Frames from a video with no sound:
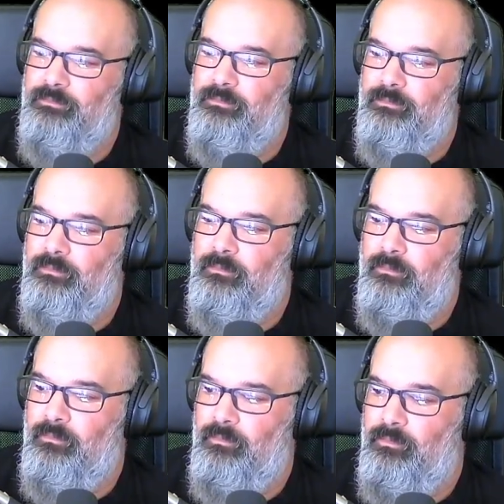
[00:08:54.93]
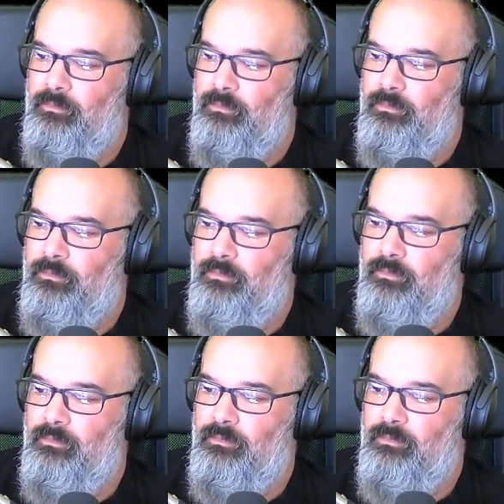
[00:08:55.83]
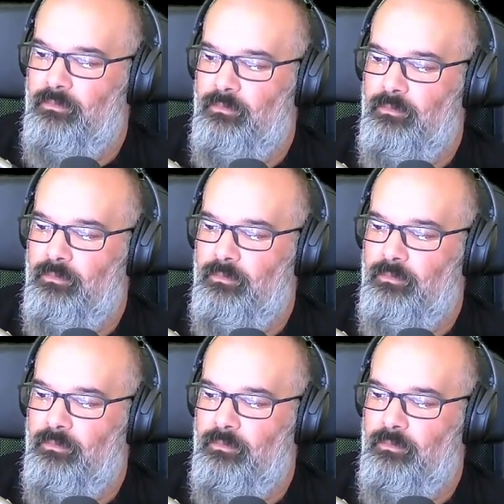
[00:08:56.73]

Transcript: Nobody speaks.